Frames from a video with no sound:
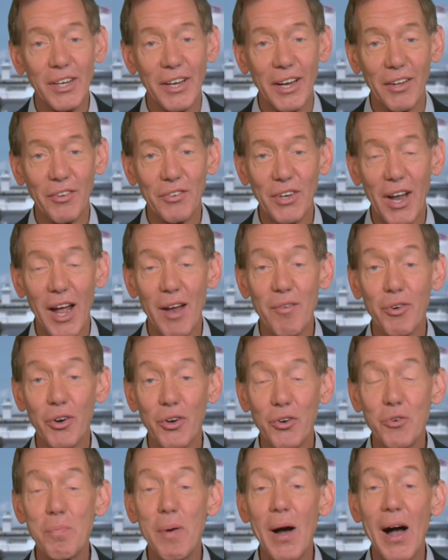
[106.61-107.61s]
It's time for
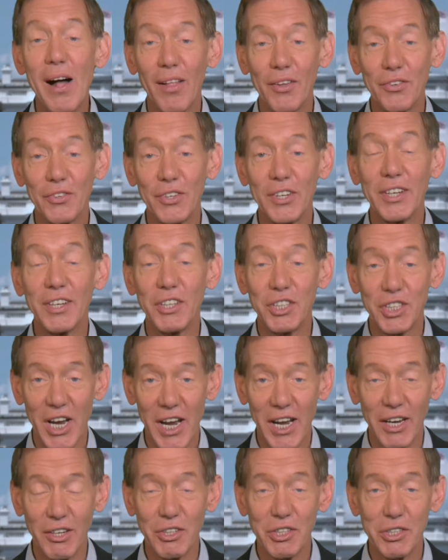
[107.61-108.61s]
new policy and
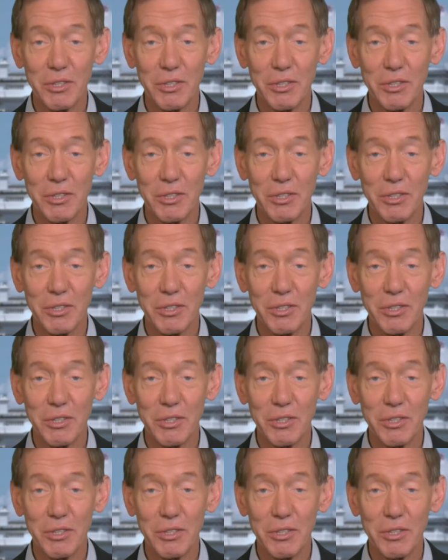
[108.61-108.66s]
change.